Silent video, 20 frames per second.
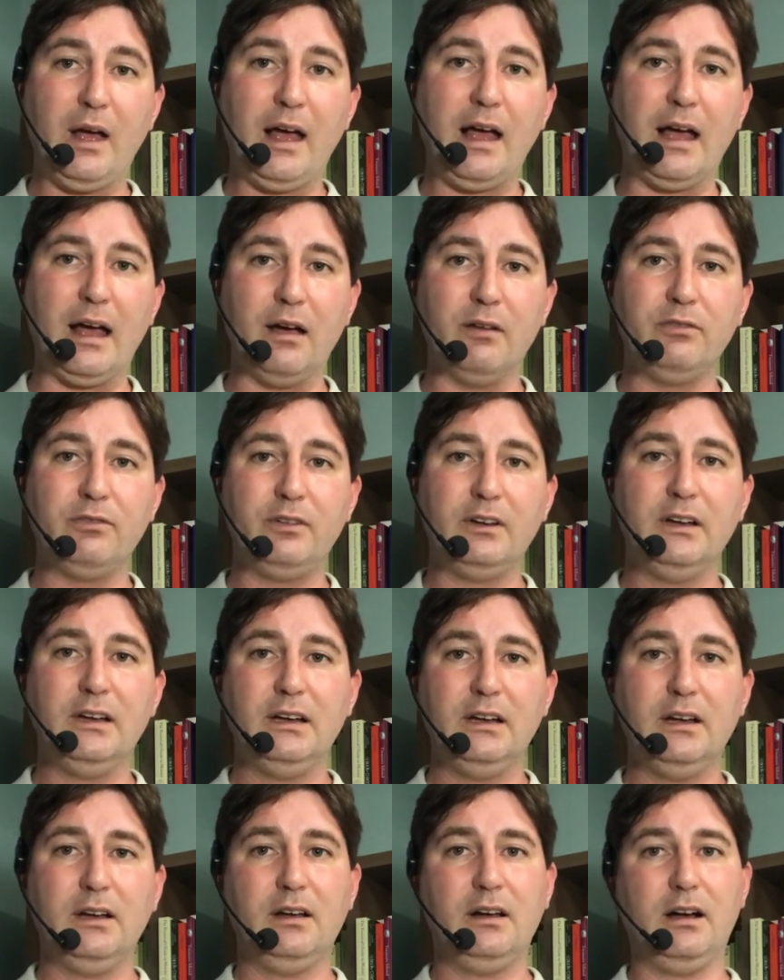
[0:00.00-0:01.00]
have
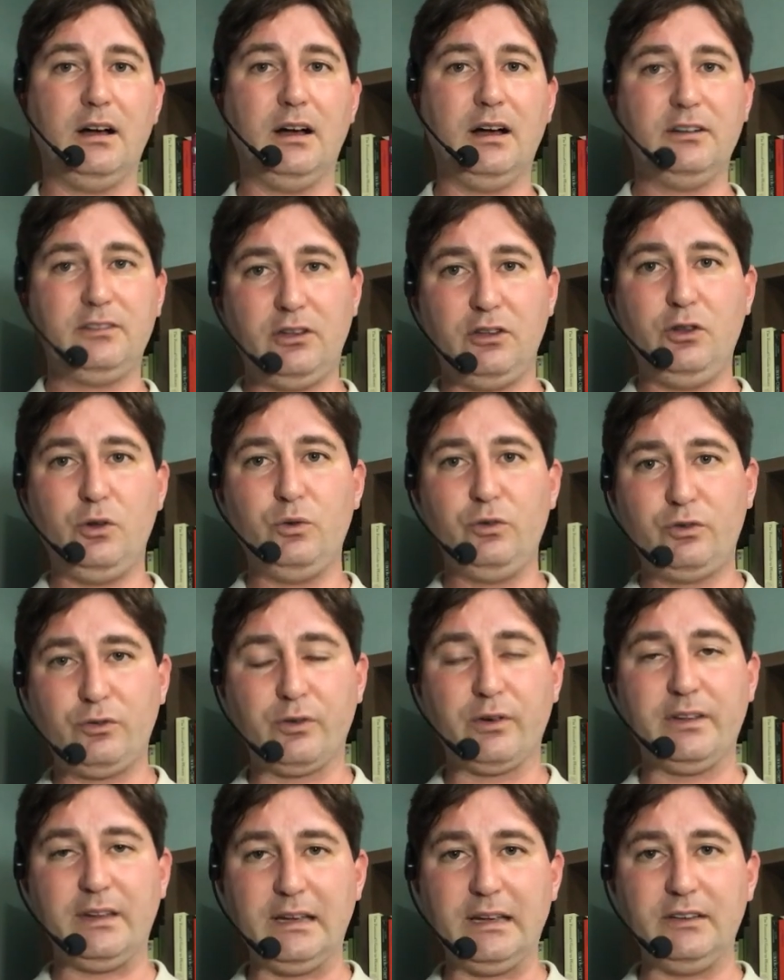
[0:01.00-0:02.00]
uh, to use
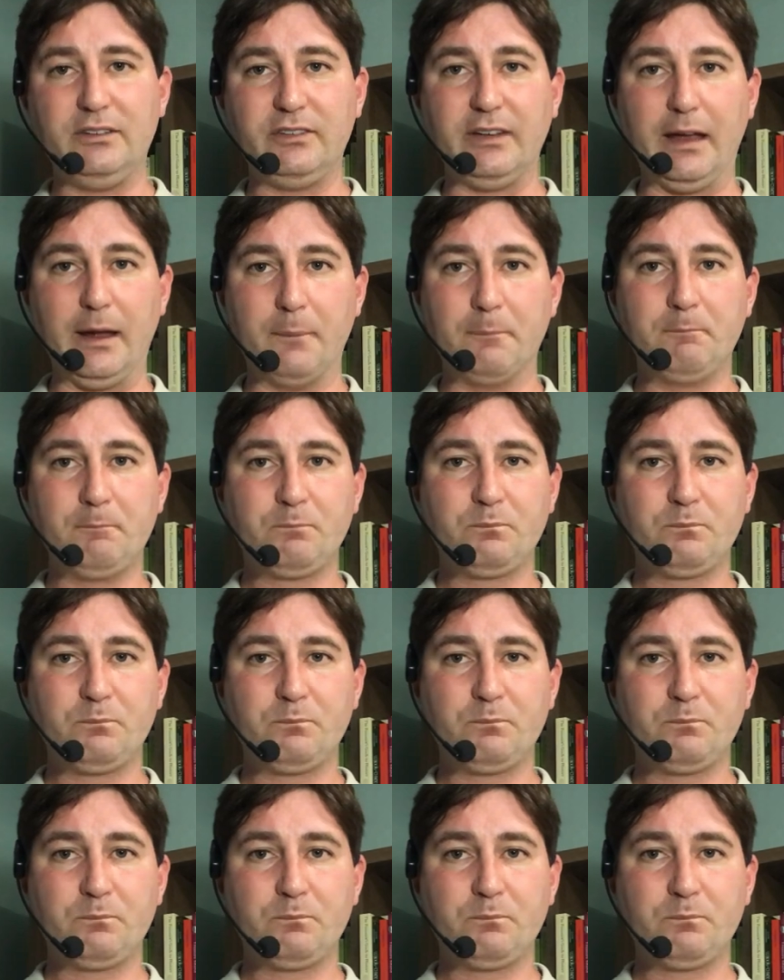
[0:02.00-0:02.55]
for the exam.